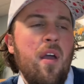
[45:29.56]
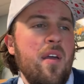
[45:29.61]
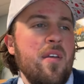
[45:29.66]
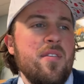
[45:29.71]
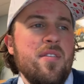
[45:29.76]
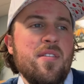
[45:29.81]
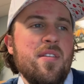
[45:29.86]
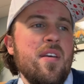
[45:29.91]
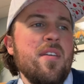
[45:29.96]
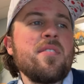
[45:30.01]

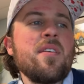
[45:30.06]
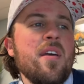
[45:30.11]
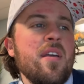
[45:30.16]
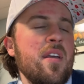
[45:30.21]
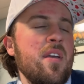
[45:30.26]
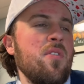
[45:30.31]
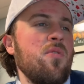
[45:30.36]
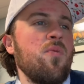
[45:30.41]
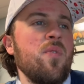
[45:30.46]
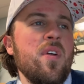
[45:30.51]
It says I
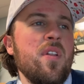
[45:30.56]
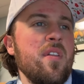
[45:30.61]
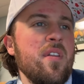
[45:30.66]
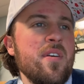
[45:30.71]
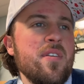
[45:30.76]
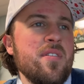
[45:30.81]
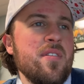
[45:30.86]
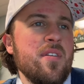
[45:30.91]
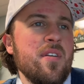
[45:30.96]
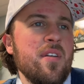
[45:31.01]
can
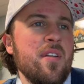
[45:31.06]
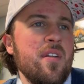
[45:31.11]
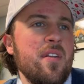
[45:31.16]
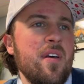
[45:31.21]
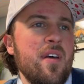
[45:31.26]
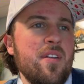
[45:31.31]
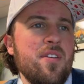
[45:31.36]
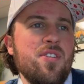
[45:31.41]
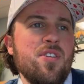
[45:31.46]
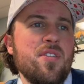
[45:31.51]
relist it.
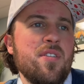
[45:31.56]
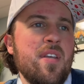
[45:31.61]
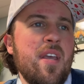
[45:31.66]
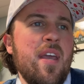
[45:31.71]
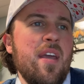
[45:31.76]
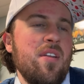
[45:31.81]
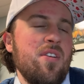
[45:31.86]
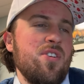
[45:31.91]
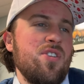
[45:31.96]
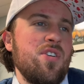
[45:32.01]
I just
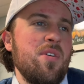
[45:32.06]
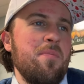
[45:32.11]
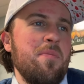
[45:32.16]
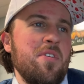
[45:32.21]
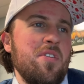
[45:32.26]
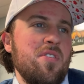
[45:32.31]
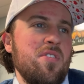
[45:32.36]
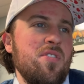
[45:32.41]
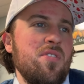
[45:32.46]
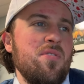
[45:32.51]
can't ship
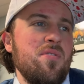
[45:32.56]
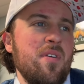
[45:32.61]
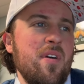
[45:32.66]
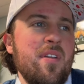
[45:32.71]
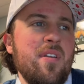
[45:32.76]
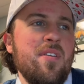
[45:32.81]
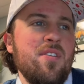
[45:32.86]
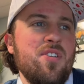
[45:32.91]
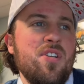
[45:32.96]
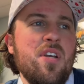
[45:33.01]
it to,
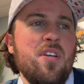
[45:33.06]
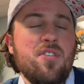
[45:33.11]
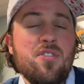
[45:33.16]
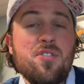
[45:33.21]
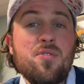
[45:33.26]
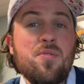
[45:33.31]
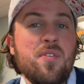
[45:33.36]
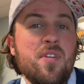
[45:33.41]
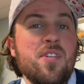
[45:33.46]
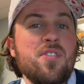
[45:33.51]
I need to change
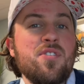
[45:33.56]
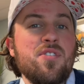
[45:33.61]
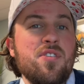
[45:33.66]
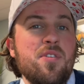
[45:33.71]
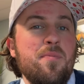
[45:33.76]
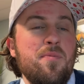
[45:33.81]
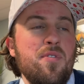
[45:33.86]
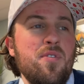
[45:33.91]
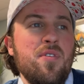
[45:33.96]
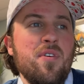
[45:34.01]
it so it doesn't
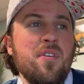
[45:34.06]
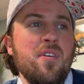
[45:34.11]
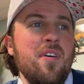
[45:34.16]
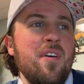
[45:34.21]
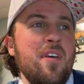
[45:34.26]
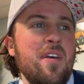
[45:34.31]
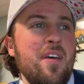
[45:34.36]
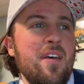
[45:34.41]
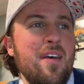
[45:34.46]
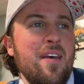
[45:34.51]
ship to the
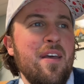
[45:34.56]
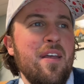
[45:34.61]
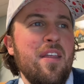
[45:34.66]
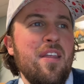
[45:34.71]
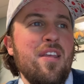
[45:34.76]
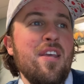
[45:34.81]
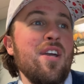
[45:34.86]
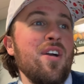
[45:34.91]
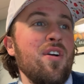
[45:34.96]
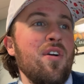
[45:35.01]

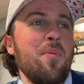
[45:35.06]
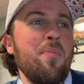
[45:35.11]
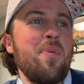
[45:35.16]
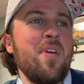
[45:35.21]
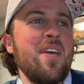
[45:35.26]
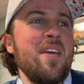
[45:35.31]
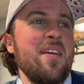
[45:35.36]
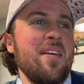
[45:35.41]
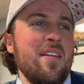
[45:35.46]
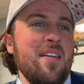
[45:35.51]

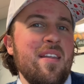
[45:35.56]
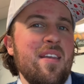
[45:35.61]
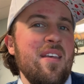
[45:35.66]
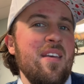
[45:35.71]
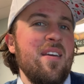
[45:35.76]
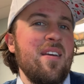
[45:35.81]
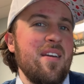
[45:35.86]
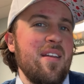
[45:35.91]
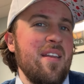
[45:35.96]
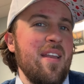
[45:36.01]
European
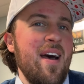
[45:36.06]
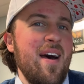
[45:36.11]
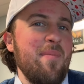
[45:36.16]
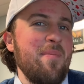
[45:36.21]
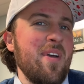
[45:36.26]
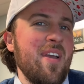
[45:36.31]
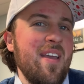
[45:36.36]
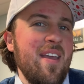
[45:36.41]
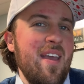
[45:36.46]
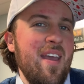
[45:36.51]

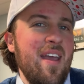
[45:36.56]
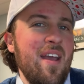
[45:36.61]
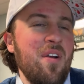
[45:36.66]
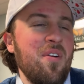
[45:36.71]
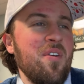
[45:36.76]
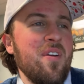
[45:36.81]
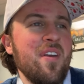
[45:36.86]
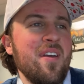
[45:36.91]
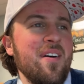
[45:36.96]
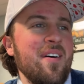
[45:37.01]
Economic
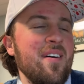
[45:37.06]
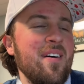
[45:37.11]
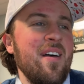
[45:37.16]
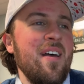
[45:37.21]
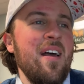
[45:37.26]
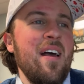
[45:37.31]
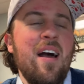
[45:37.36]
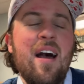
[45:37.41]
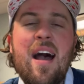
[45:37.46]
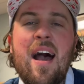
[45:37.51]
Area.
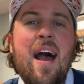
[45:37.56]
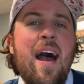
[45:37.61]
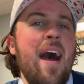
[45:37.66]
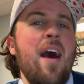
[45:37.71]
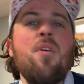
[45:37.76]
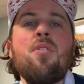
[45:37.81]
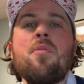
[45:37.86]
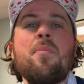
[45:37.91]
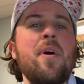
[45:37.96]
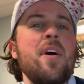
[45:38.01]

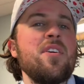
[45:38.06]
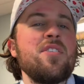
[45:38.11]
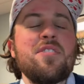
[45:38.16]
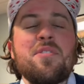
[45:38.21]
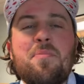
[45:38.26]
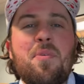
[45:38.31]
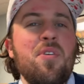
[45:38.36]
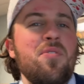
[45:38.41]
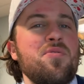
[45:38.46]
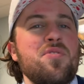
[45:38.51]
How am I
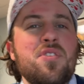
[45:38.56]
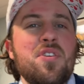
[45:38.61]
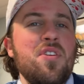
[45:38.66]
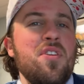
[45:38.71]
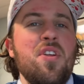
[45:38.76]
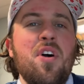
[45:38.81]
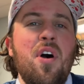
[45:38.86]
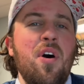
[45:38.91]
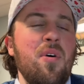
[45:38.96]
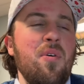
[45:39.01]
supposed to
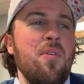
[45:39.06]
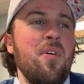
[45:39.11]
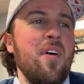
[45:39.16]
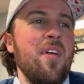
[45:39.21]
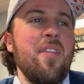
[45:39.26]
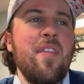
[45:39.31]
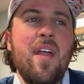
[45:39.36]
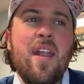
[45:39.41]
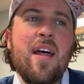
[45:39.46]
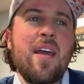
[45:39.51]
know
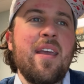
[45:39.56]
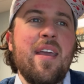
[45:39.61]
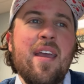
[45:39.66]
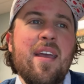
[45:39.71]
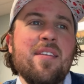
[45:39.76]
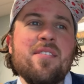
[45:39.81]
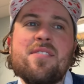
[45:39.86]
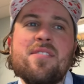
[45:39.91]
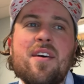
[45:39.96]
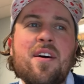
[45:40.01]
that I
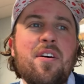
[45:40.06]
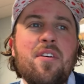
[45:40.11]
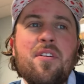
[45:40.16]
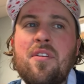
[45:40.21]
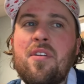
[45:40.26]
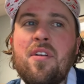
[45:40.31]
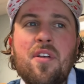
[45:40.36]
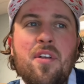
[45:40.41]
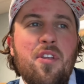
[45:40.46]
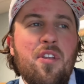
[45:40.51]
can't
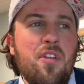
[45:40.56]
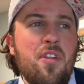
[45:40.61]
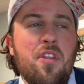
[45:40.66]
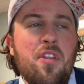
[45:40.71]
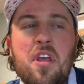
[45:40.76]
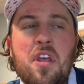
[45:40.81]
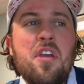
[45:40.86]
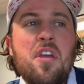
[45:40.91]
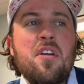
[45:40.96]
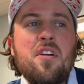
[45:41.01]
sell
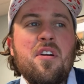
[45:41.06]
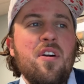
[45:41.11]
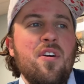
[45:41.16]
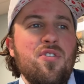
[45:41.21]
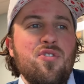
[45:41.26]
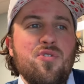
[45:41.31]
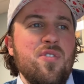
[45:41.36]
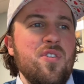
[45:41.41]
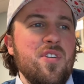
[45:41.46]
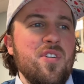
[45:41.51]
ink
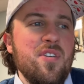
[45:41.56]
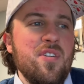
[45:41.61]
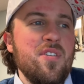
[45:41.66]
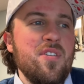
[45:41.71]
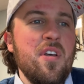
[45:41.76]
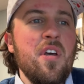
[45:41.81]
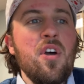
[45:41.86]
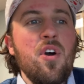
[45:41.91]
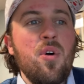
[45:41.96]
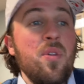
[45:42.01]

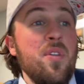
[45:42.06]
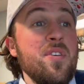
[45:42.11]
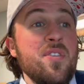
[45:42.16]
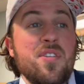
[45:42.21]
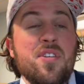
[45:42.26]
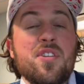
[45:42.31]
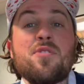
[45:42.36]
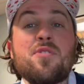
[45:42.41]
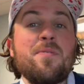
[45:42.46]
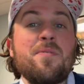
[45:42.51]
cartridges, or at
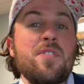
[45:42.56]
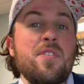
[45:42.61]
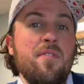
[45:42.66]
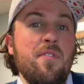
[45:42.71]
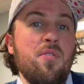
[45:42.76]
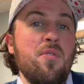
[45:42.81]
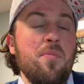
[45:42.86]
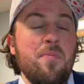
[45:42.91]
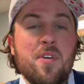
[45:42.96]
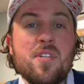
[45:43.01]
least this
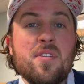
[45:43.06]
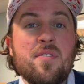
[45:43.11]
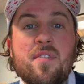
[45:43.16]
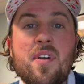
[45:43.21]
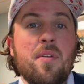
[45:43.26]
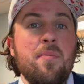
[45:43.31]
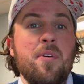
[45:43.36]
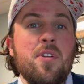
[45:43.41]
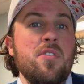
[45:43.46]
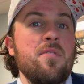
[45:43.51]
specific one, because I've
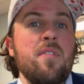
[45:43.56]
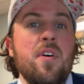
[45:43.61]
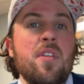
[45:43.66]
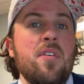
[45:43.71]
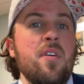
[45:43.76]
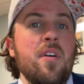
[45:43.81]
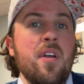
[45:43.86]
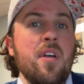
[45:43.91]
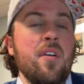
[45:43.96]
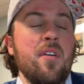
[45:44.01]
got a bunch of
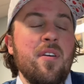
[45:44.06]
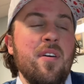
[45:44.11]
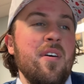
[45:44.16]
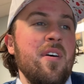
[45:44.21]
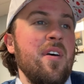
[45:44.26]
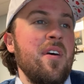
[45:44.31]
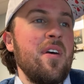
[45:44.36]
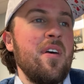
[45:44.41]
other ink?